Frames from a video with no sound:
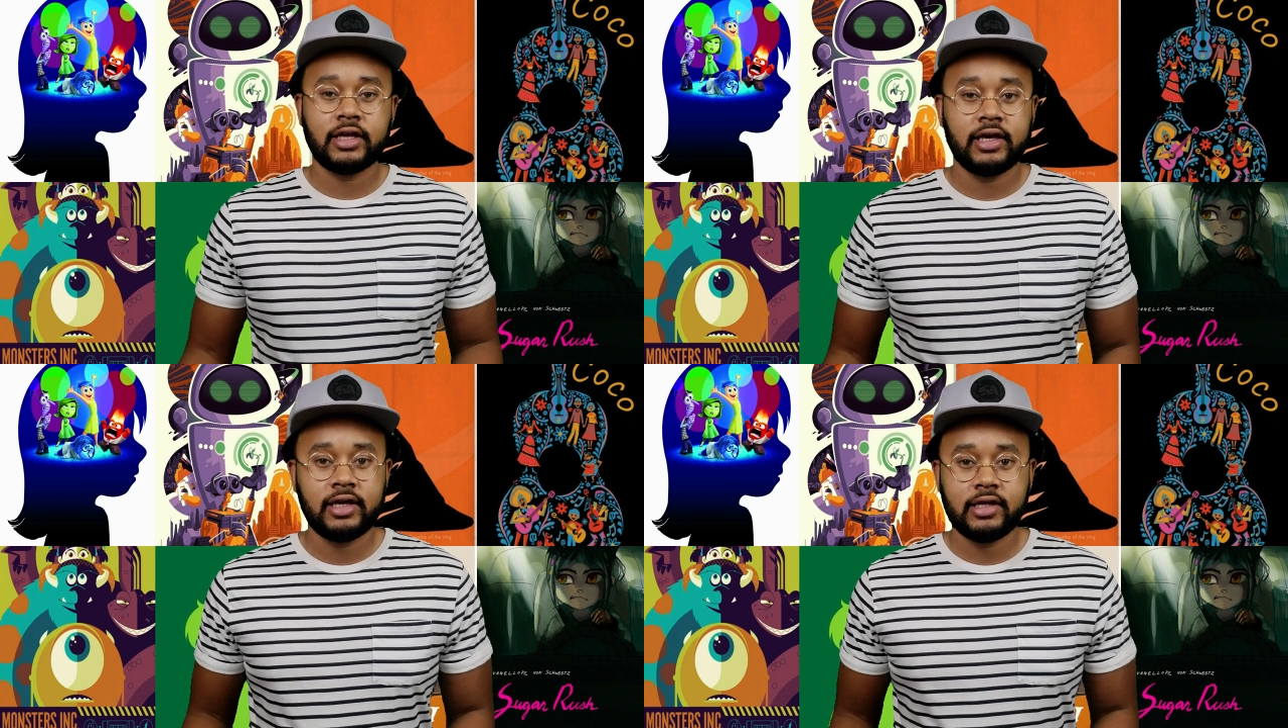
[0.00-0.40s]

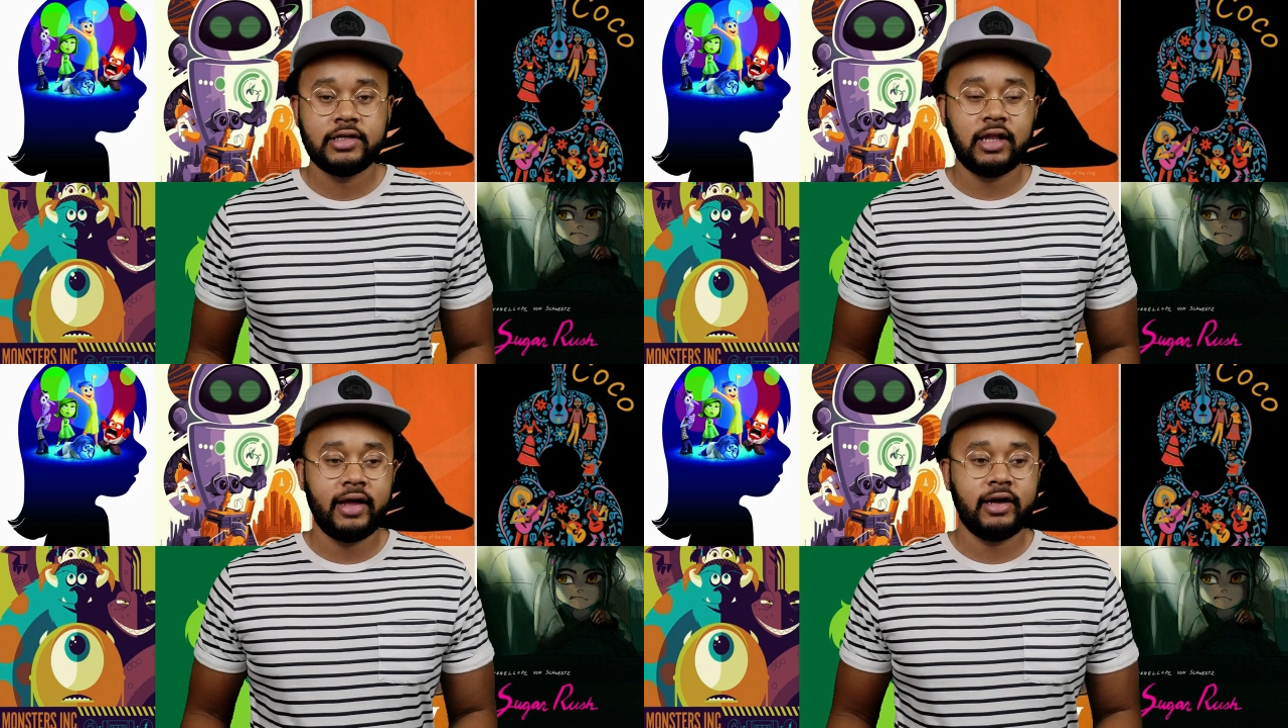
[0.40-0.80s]

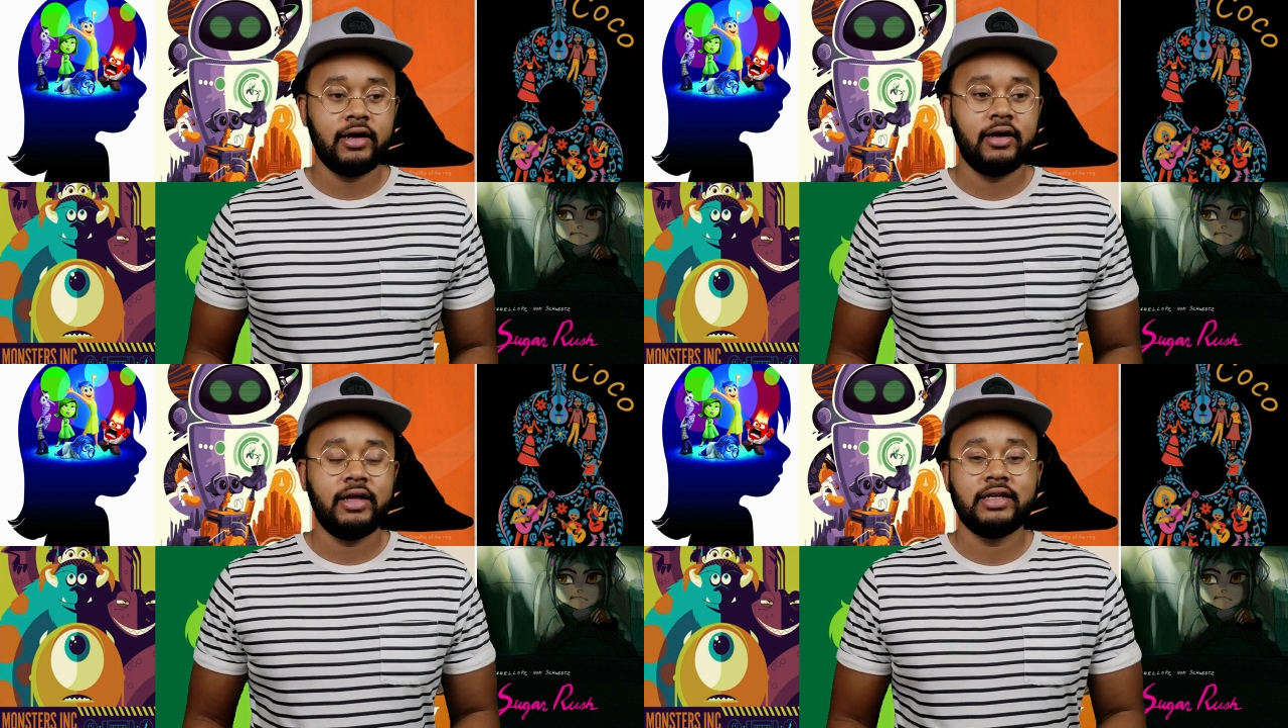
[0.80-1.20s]
kids like
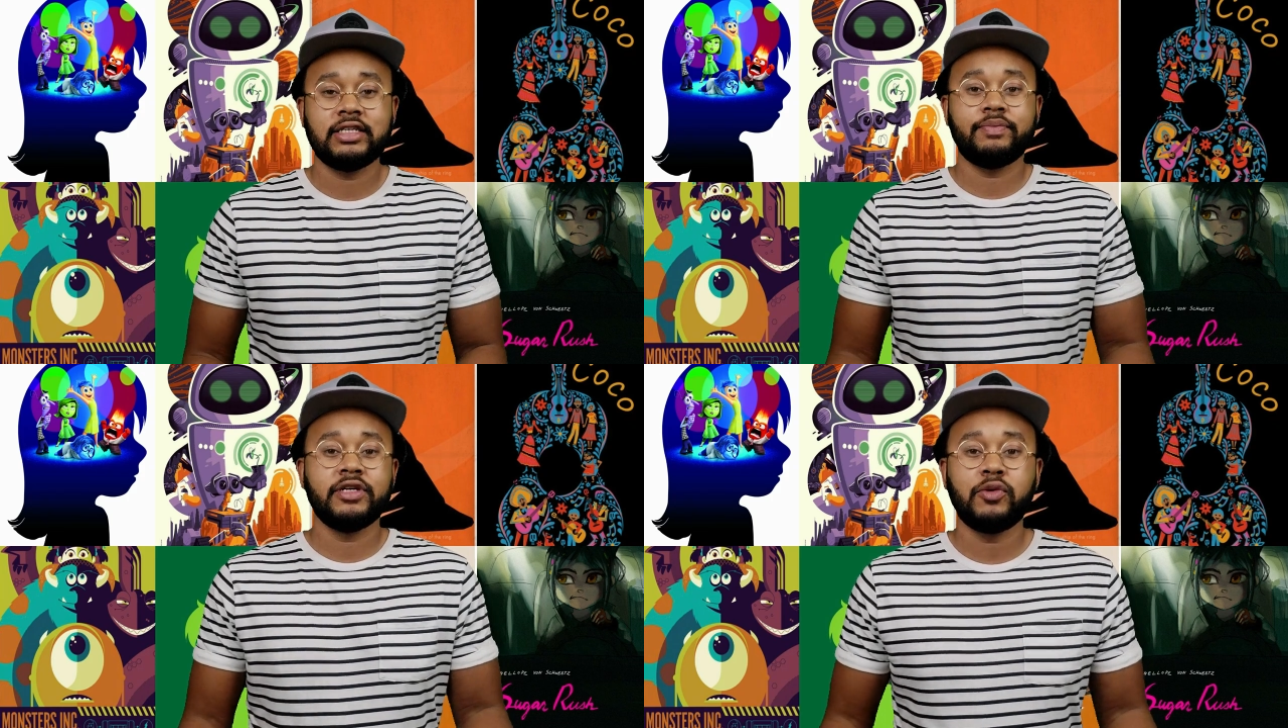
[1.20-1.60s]
a
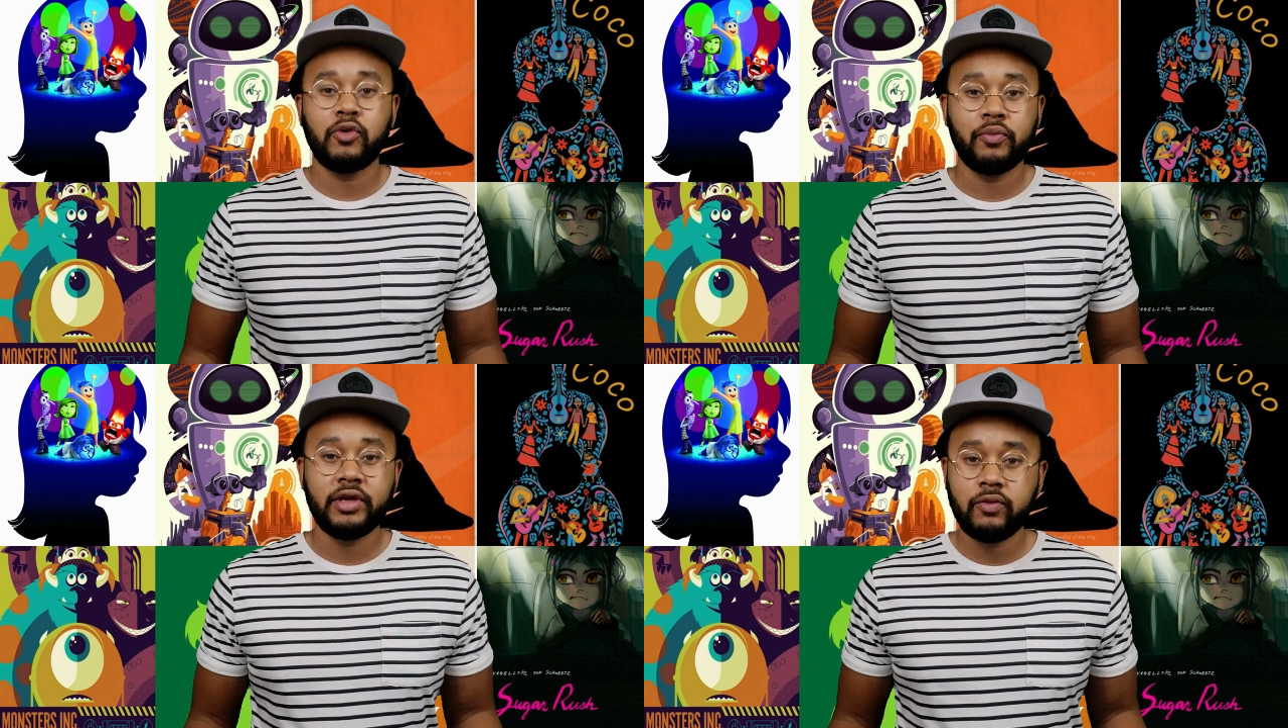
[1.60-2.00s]

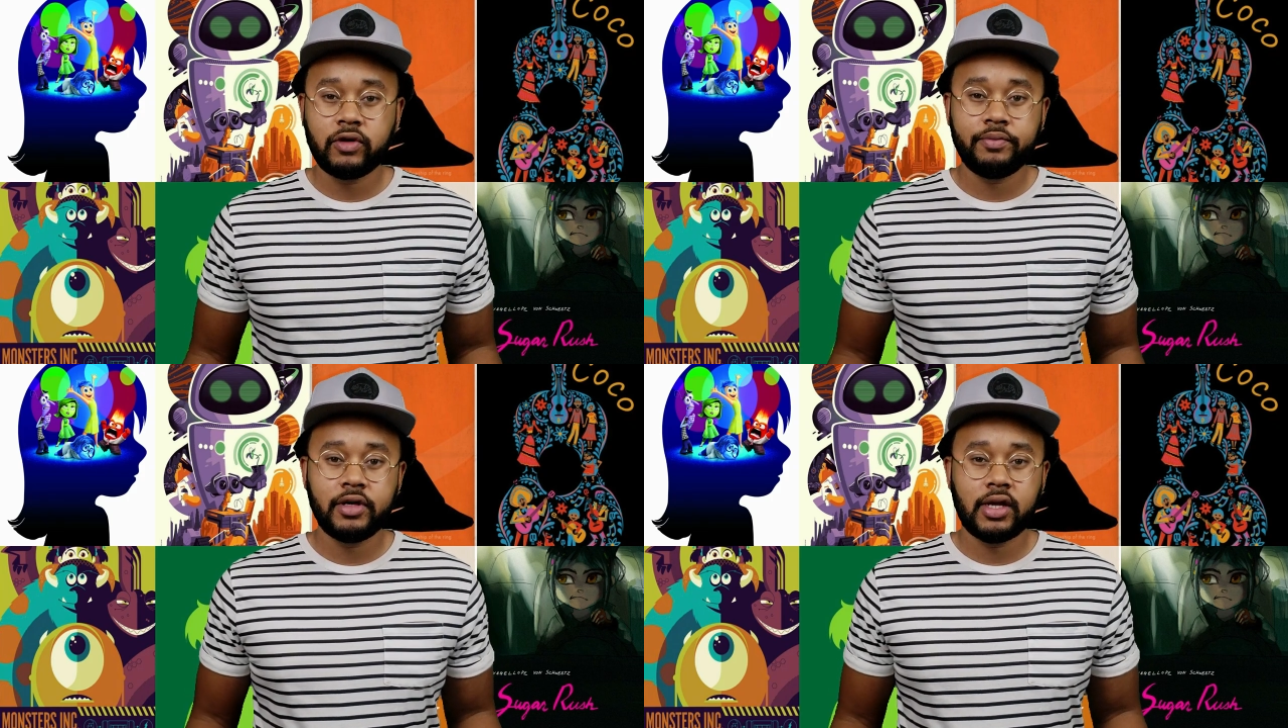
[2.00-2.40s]
Despicable Me
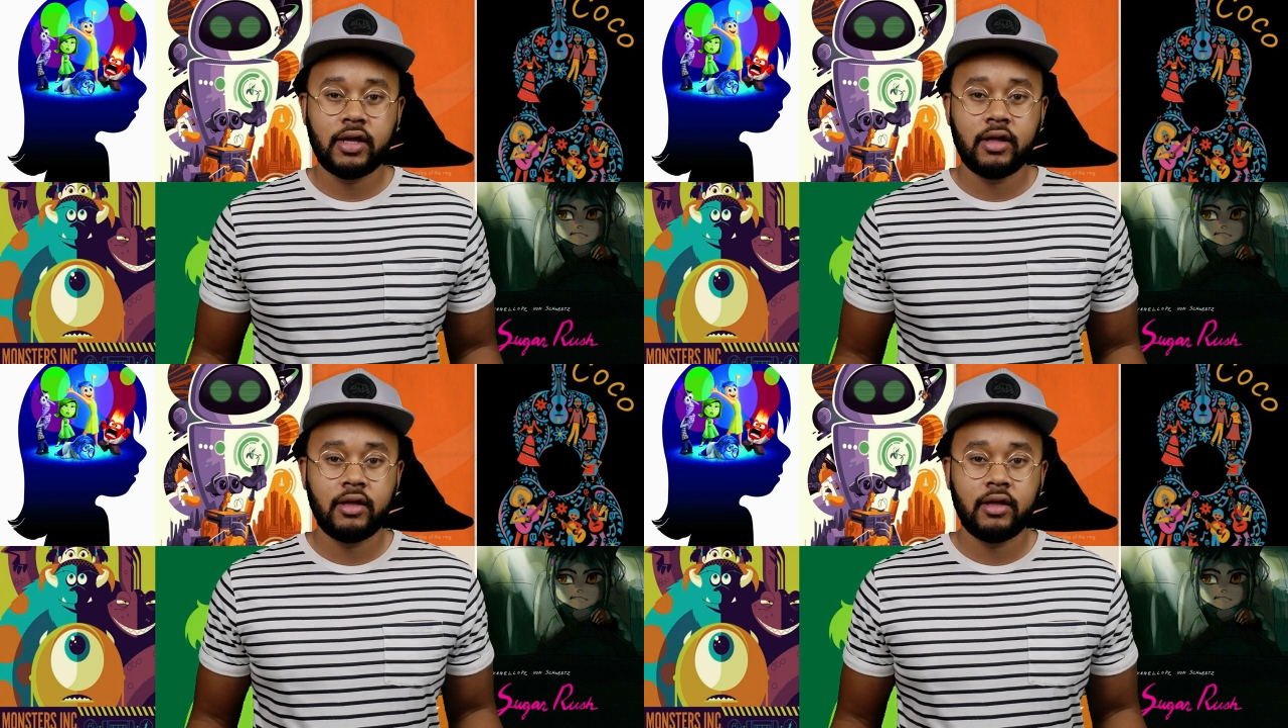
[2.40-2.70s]
would be.